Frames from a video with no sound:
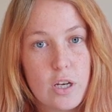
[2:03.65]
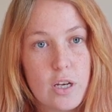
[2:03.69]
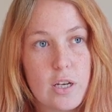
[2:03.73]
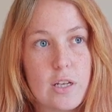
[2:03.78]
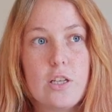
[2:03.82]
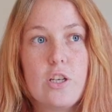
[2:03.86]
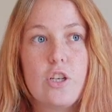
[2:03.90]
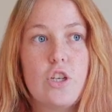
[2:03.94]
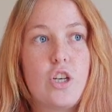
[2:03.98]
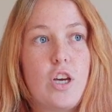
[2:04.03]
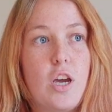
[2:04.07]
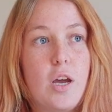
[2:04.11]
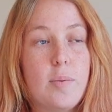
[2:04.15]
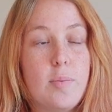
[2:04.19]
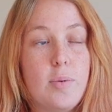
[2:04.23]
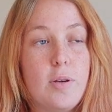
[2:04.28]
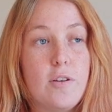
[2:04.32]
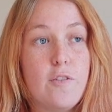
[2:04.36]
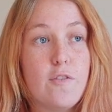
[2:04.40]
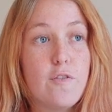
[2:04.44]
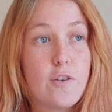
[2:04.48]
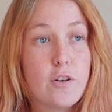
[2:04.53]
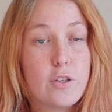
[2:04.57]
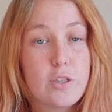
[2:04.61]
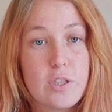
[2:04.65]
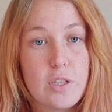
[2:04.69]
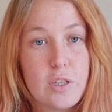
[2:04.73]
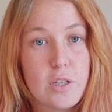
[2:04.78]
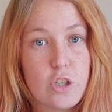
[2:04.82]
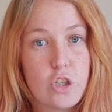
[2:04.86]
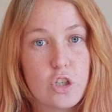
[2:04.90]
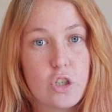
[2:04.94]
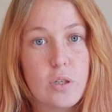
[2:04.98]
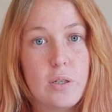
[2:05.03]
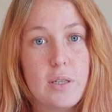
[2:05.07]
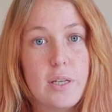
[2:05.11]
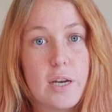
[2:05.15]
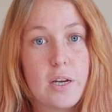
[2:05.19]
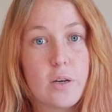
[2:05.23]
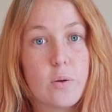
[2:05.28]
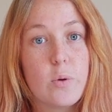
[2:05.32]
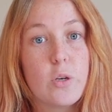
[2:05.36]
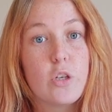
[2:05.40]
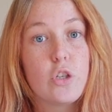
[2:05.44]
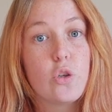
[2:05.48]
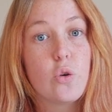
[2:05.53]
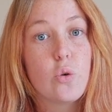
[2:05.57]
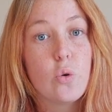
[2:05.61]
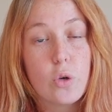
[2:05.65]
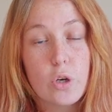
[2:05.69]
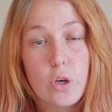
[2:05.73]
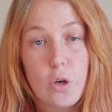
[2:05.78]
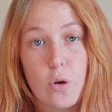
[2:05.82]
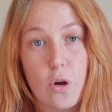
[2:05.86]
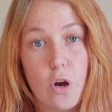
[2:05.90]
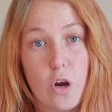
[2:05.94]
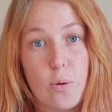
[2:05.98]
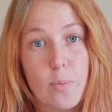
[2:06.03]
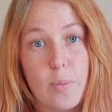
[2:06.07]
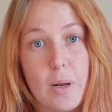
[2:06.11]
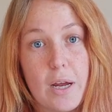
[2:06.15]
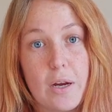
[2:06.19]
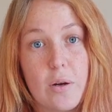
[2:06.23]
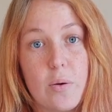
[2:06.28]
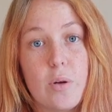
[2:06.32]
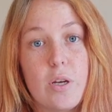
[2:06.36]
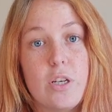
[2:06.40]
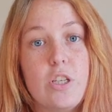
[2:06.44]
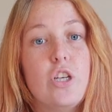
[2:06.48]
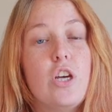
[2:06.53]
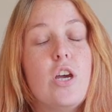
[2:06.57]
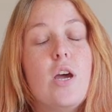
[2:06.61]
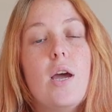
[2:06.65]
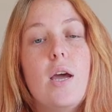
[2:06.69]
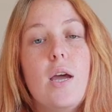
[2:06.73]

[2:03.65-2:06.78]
English can be first additional language or your home language.